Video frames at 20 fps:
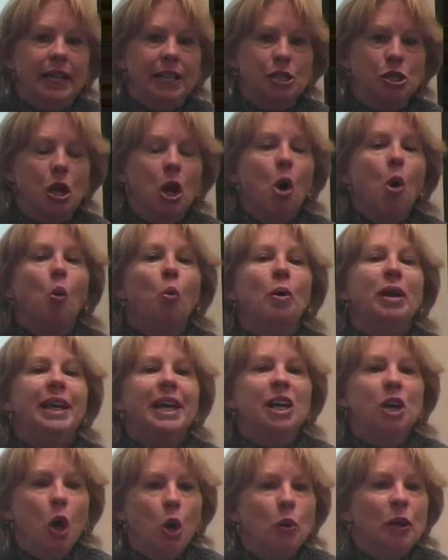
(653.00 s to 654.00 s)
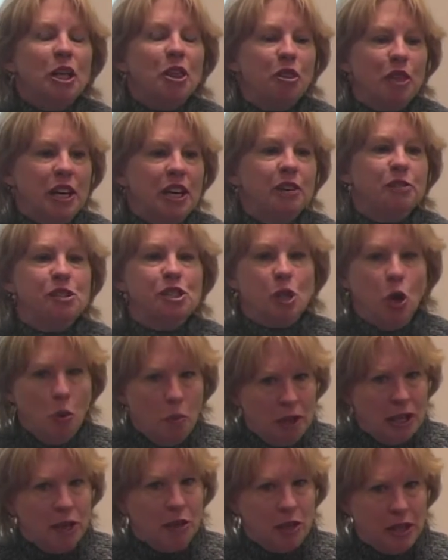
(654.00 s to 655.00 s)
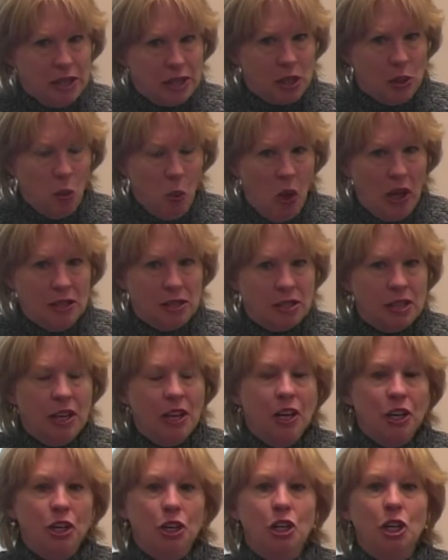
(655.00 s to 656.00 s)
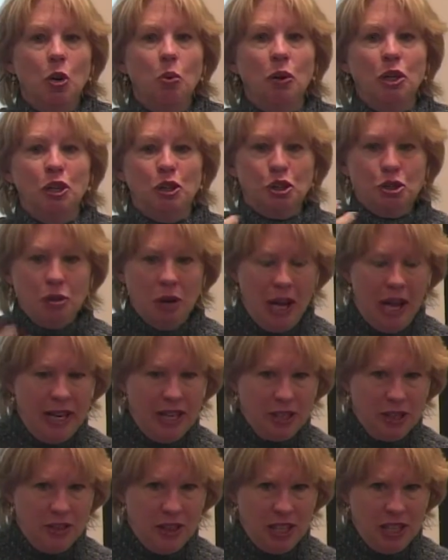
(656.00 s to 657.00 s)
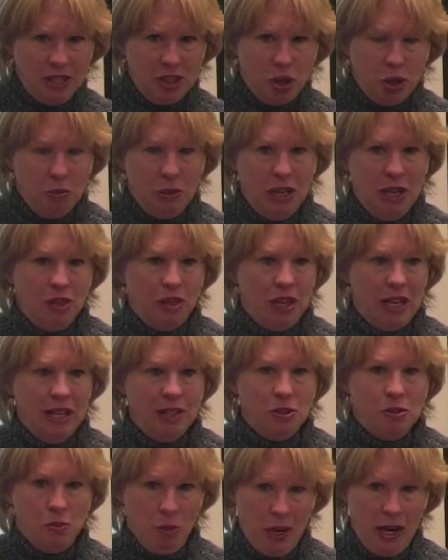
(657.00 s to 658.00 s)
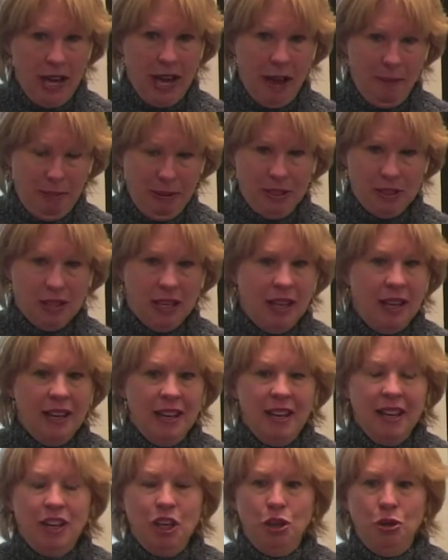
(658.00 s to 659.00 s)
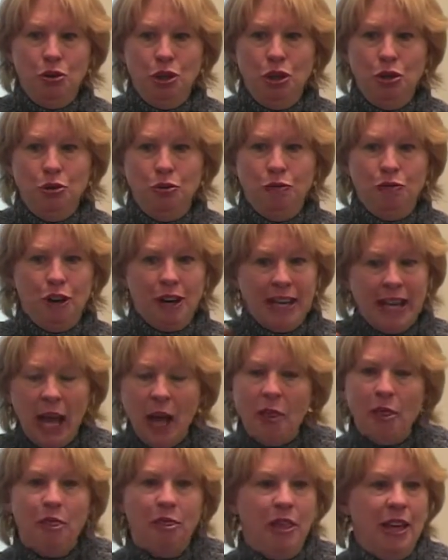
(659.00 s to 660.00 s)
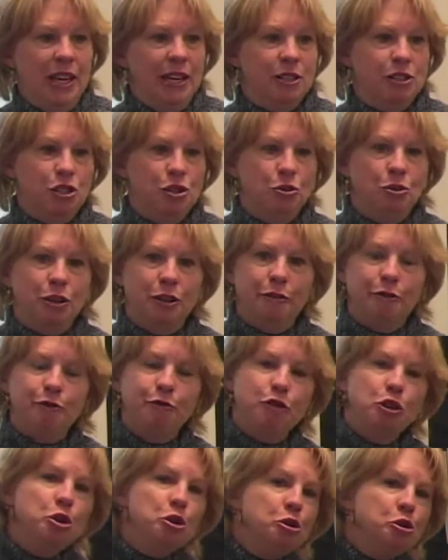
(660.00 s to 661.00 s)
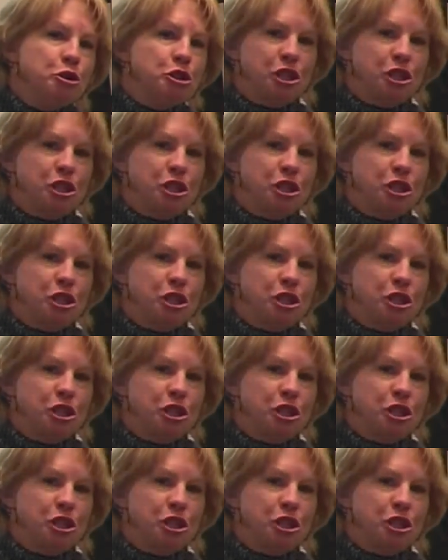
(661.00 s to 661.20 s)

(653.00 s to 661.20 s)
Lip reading: is we can only think of so many things at once. You know, when you're trying to think of too many things, what happens? You forget things, you confuse